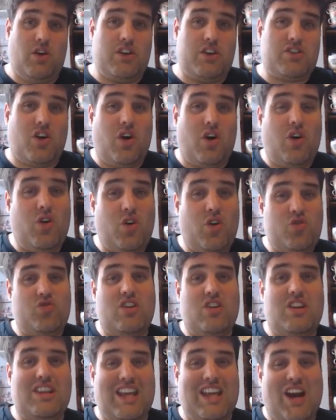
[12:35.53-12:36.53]
It's got
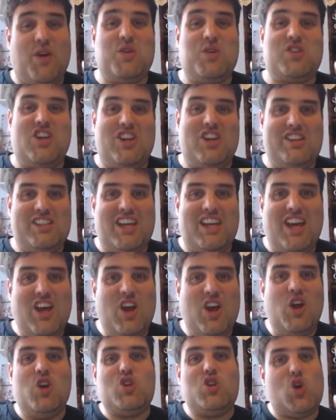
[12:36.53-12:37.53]
100,000
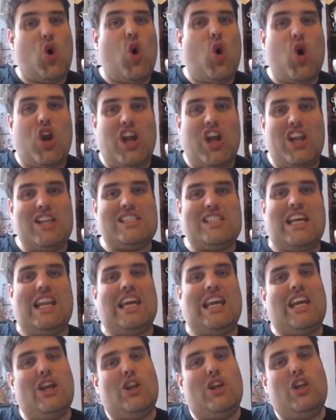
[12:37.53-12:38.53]
tokens that
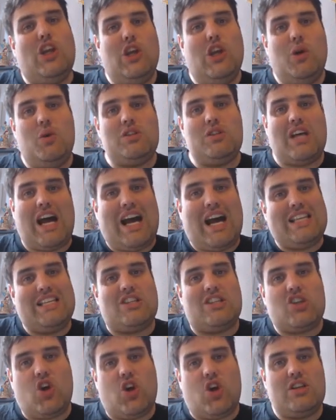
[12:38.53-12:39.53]
it can use as
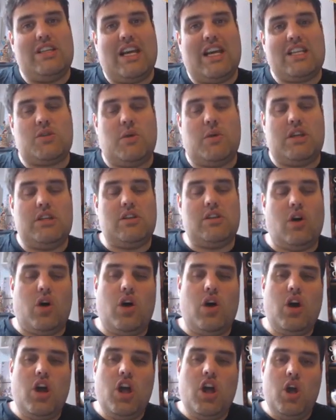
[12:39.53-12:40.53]
its context window,